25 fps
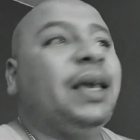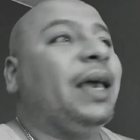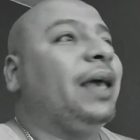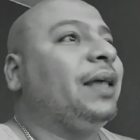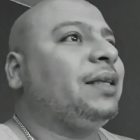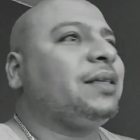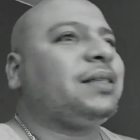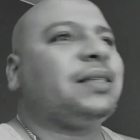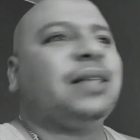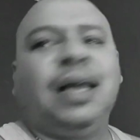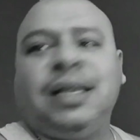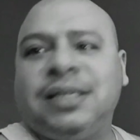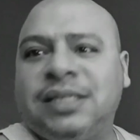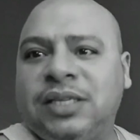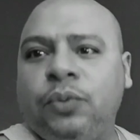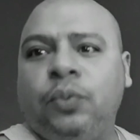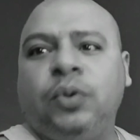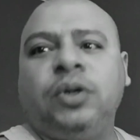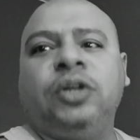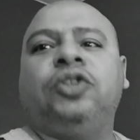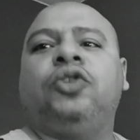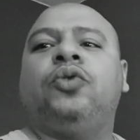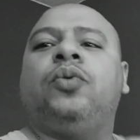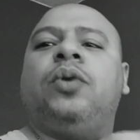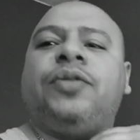and decides he
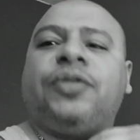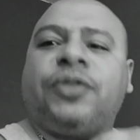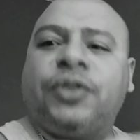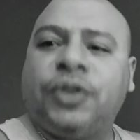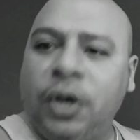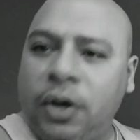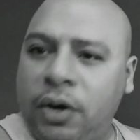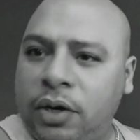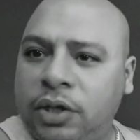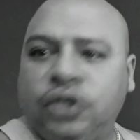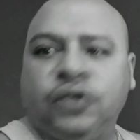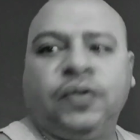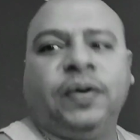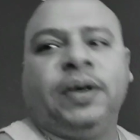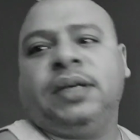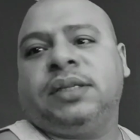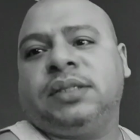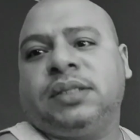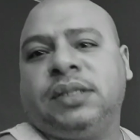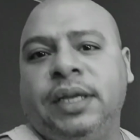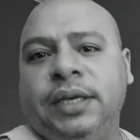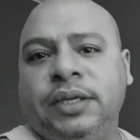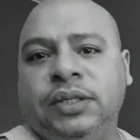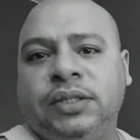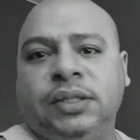want to do a third
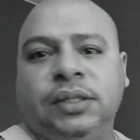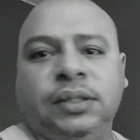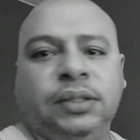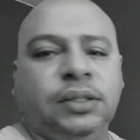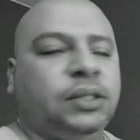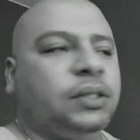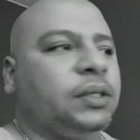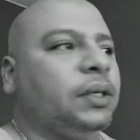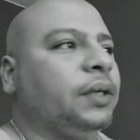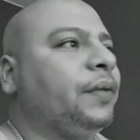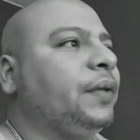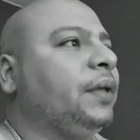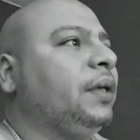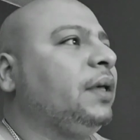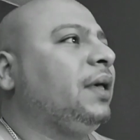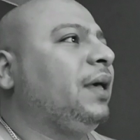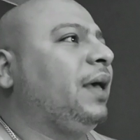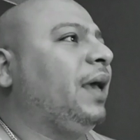translation shit.